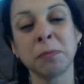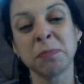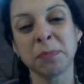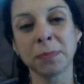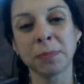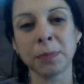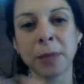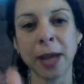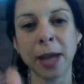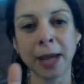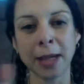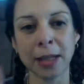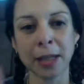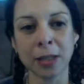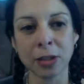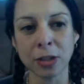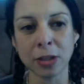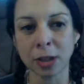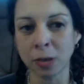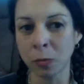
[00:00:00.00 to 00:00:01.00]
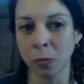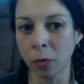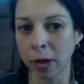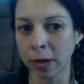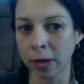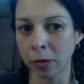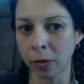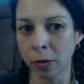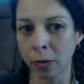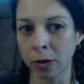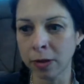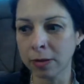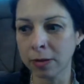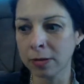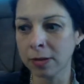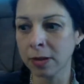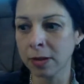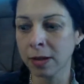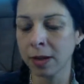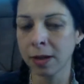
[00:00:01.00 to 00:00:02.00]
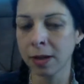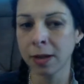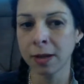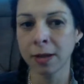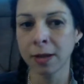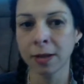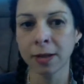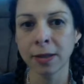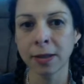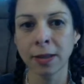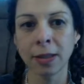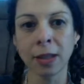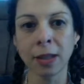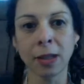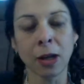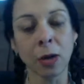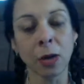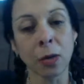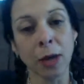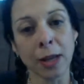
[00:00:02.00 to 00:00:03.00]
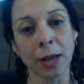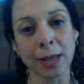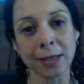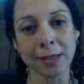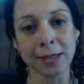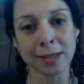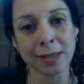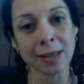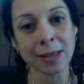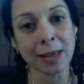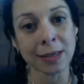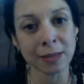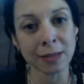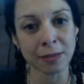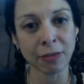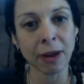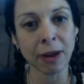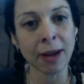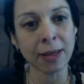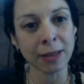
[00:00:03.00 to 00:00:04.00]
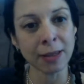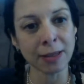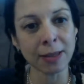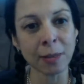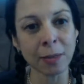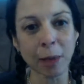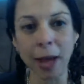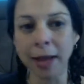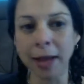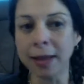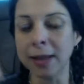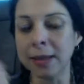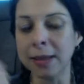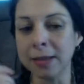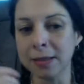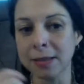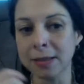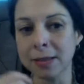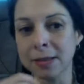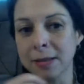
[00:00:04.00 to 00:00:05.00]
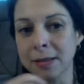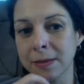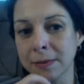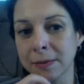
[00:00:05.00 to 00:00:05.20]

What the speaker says: blackish and white horse, and it's finding the balance